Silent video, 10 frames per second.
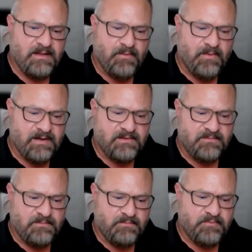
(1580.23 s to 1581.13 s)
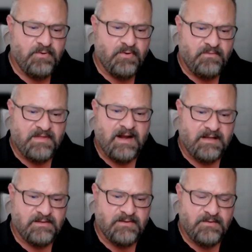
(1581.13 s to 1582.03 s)
I wanted to prove that I
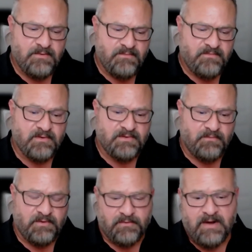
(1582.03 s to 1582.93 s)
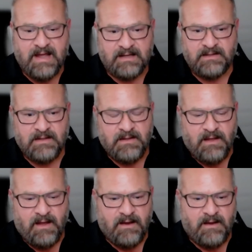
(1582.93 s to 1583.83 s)
could do, first of all, direct.
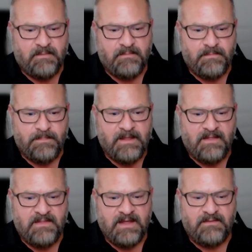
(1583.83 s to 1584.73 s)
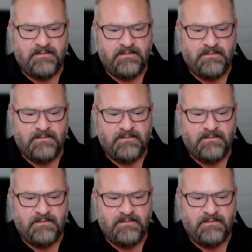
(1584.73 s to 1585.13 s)
Um, and then